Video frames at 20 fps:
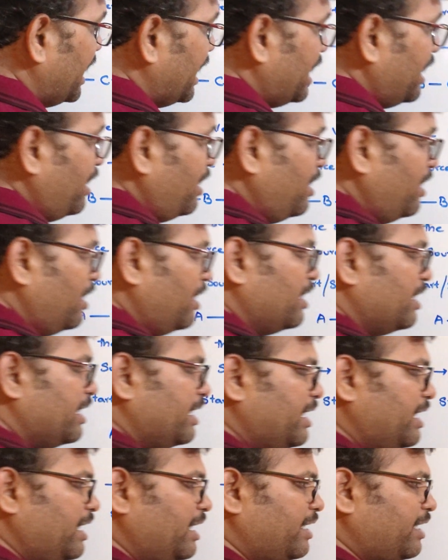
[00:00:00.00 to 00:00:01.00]
E,
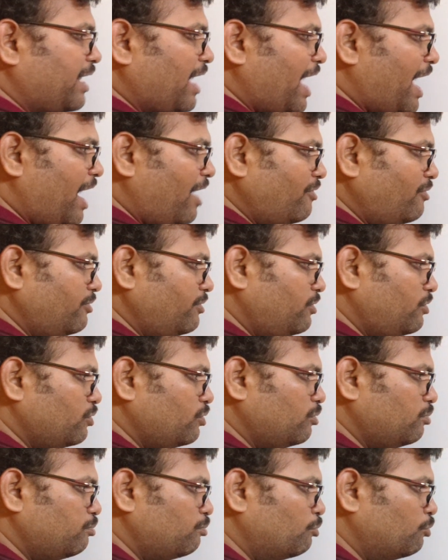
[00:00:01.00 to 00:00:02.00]
it have
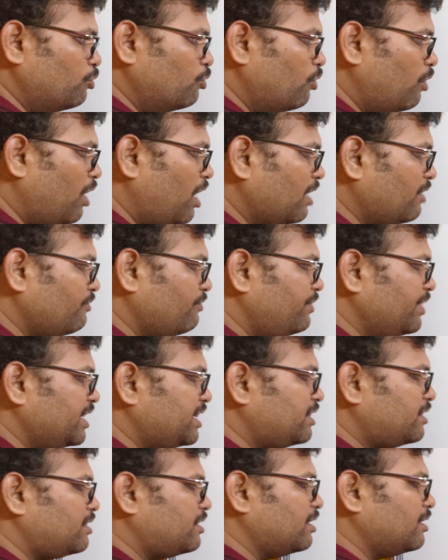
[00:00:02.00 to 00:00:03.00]
to move on
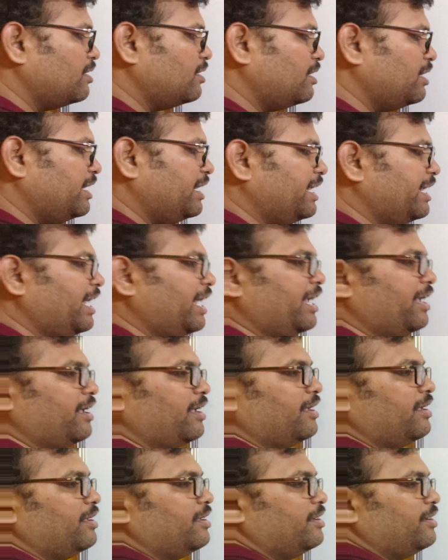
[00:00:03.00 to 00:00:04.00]
with
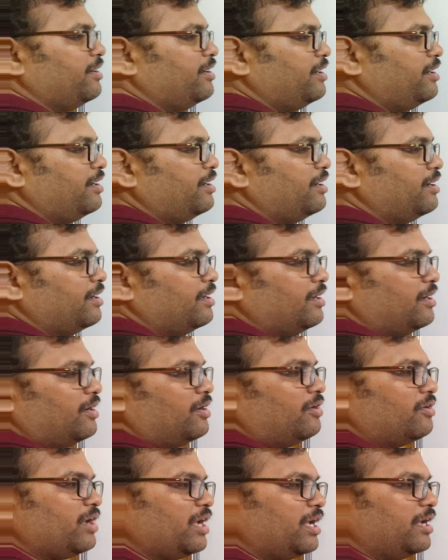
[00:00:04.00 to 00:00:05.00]
A.
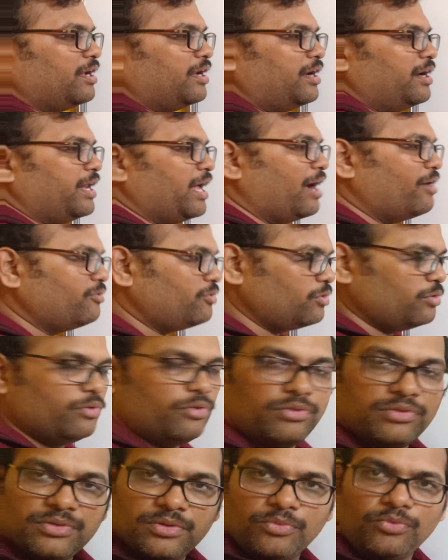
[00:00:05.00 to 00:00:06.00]
Okay, it have
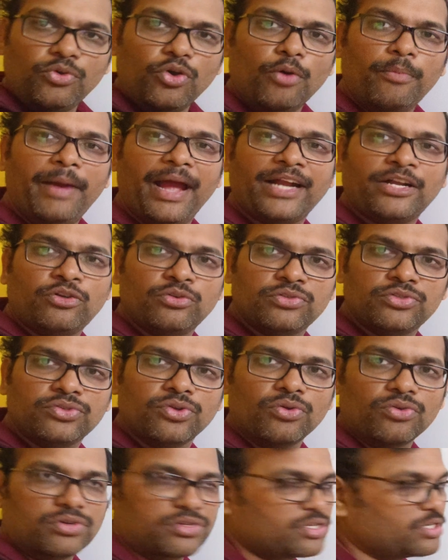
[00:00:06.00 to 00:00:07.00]
to go back to
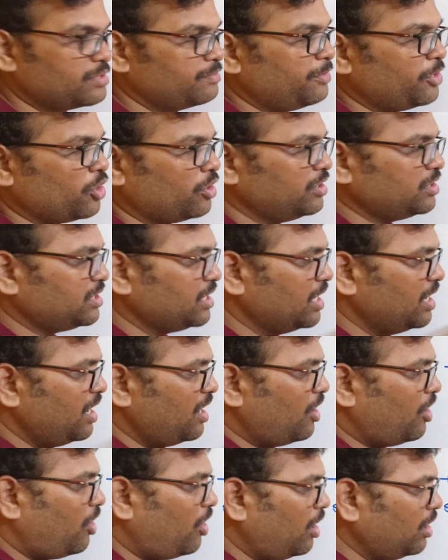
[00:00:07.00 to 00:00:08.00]
source because
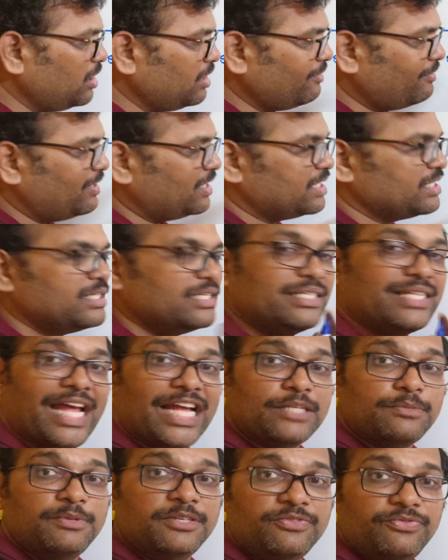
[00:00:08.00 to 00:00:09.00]
all the vertices
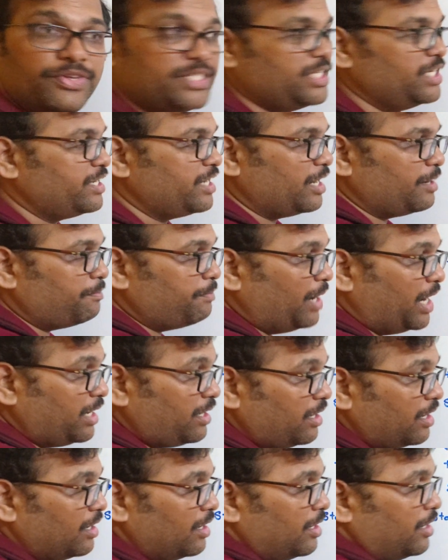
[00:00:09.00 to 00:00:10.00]
has been visited.
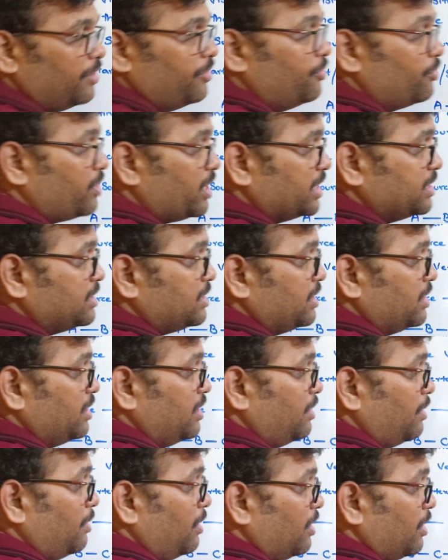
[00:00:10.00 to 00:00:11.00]
But you can
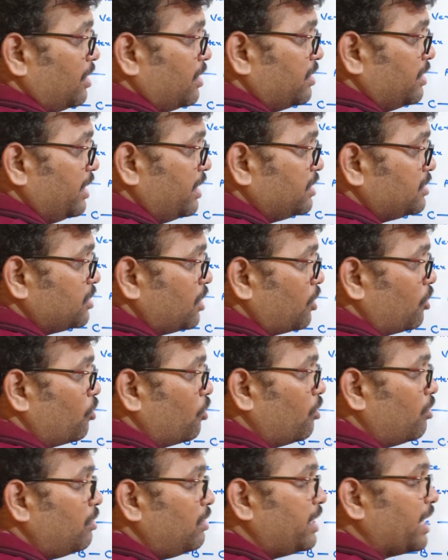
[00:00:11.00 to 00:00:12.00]
see there is
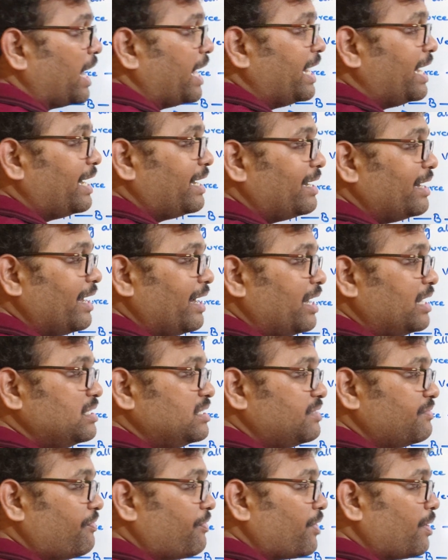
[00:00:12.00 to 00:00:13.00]
no direct
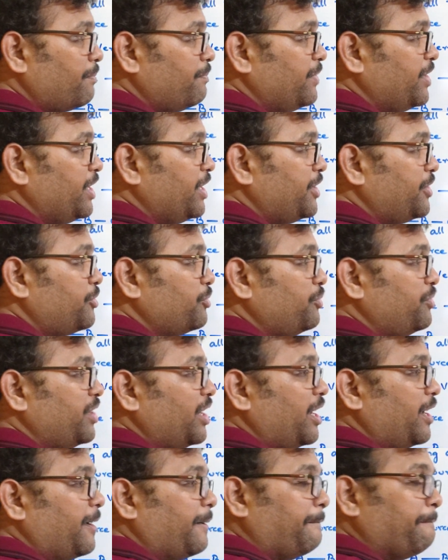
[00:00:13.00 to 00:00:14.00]
edge from E to
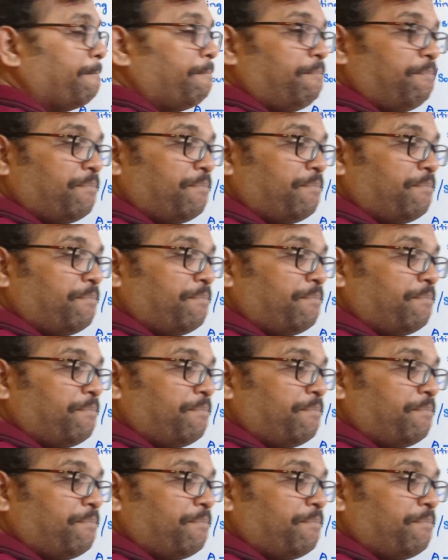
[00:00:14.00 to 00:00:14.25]
A.